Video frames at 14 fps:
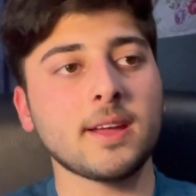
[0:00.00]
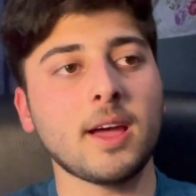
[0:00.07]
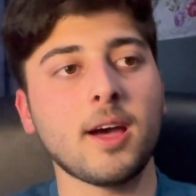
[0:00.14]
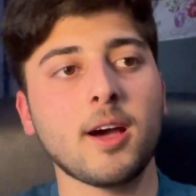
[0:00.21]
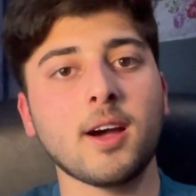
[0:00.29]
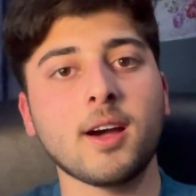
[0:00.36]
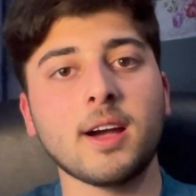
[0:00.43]

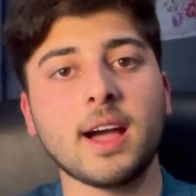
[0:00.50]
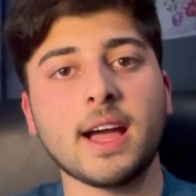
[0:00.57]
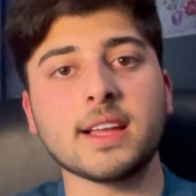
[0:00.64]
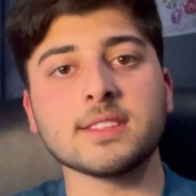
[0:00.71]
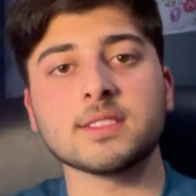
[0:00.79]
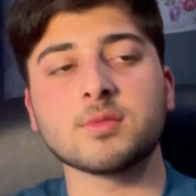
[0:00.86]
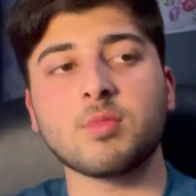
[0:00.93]

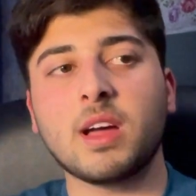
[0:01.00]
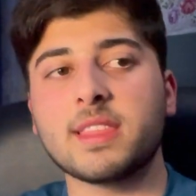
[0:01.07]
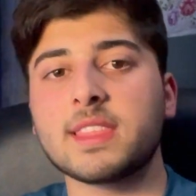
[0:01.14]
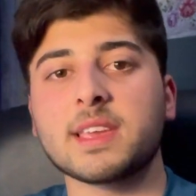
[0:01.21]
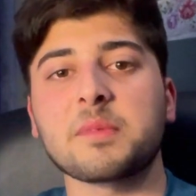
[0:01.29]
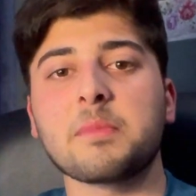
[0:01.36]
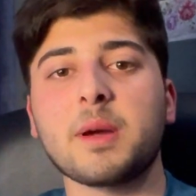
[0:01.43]
And I
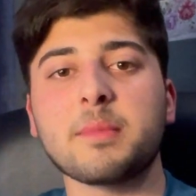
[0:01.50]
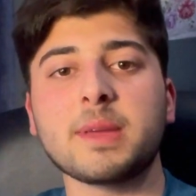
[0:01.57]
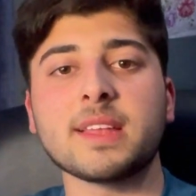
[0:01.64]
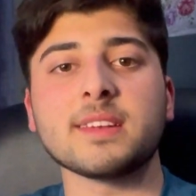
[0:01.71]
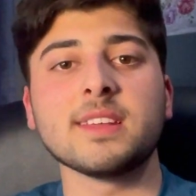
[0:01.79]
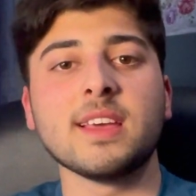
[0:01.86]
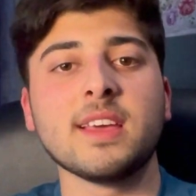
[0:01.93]
think my
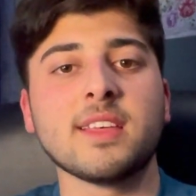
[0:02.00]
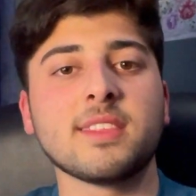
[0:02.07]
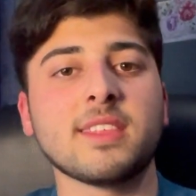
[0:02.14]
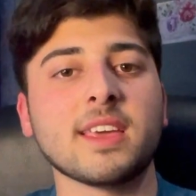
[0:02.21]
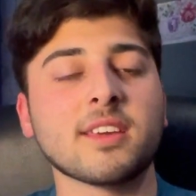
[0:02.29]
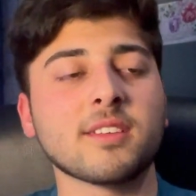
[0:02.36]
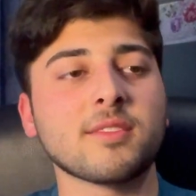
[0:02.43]
main
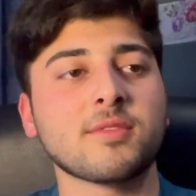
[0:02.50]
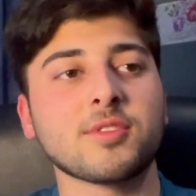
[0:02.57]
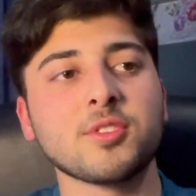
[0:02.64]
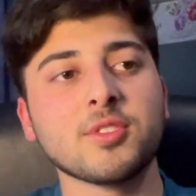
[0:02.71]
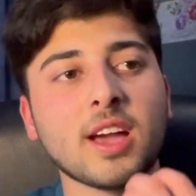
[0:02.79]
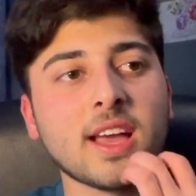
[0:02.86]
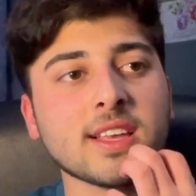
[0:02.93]
thing for
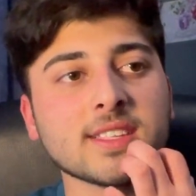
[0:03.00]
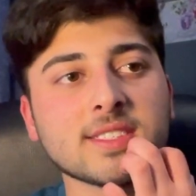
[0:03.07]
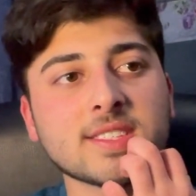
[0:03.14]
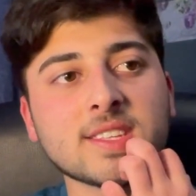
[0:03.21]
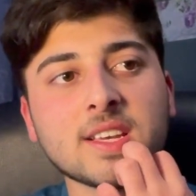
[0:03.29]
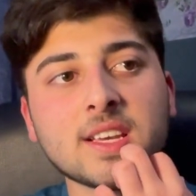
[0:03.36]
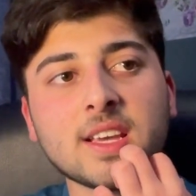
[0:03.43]
you
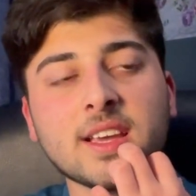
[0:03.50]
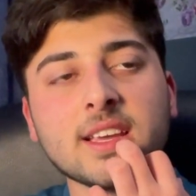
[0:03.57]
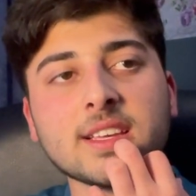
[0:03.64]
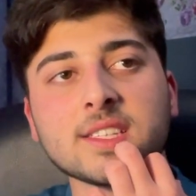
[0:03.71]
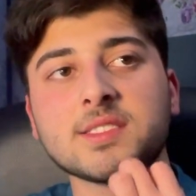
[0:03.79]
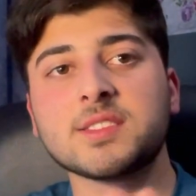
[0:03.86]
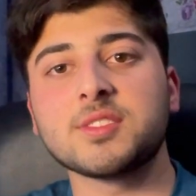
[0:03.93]
guys
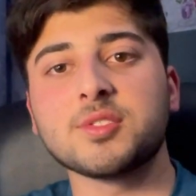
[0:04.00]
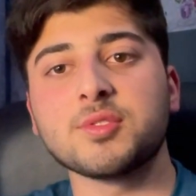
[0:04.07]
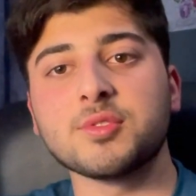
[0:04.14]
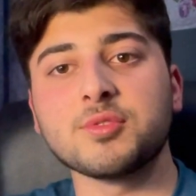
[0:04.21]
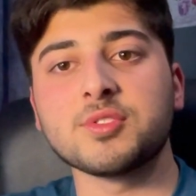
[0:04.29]
is to